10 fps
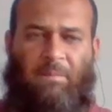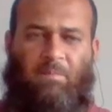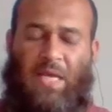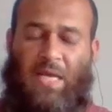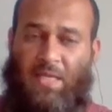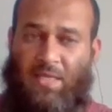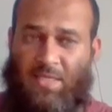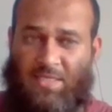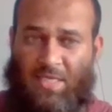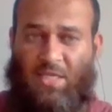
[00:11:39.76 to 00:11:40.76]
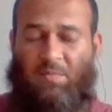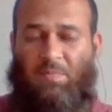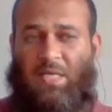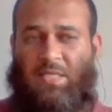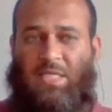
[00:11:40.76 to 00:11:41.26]
and in the southern
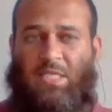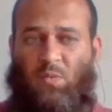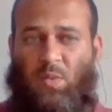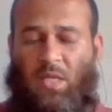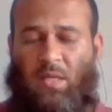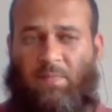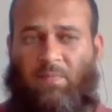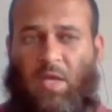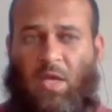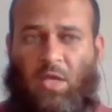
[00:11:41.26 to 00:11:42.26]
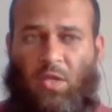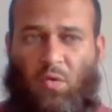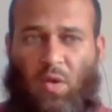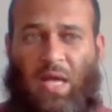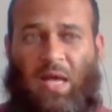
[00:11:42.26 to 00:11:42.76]
parts as well.
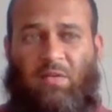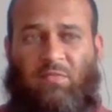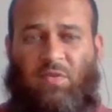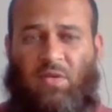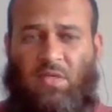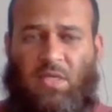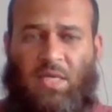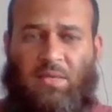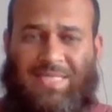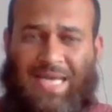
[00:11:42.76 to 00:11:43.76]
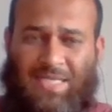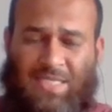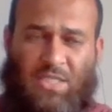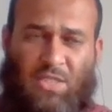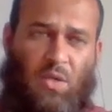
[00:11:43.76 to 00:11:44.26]
You have
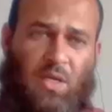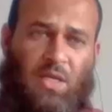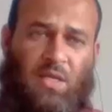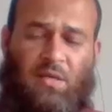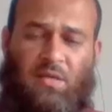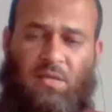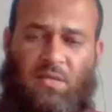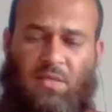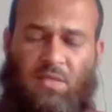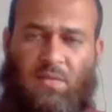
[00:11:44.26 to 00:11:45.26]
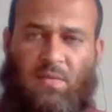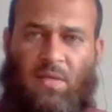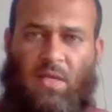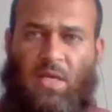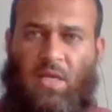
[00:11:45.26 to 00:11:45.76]
sandy soil here.
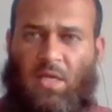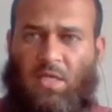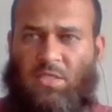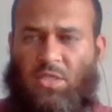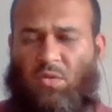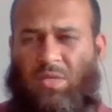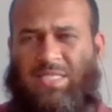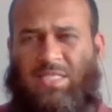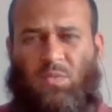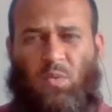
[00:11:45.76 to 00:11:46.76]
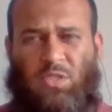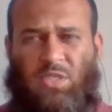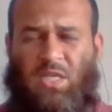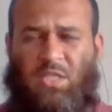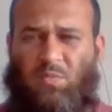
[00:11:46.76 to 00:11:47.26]
So let's watch
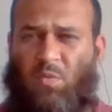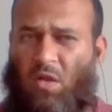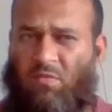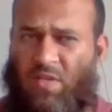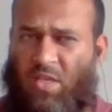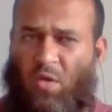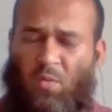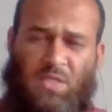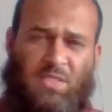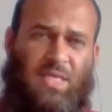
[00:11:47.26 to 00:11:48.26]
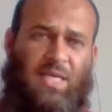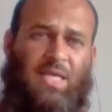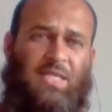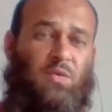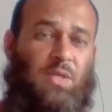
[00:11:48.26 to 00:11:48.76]
a small video once
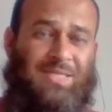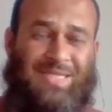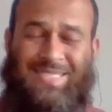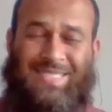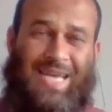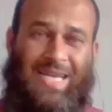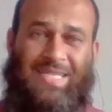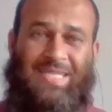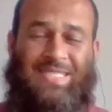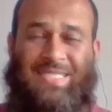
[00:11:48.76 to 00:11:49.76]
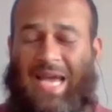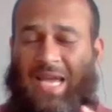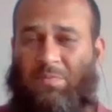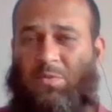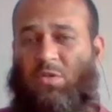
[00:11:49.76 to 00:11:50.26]
again to understand the
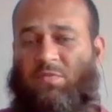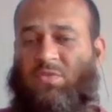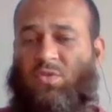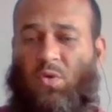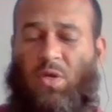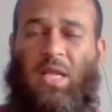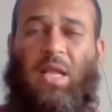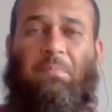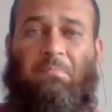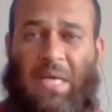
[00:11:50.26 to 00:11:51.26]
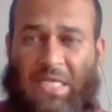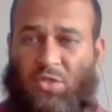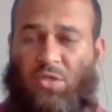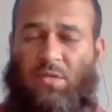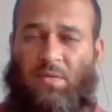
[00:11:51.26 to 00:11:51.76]
types of soil better.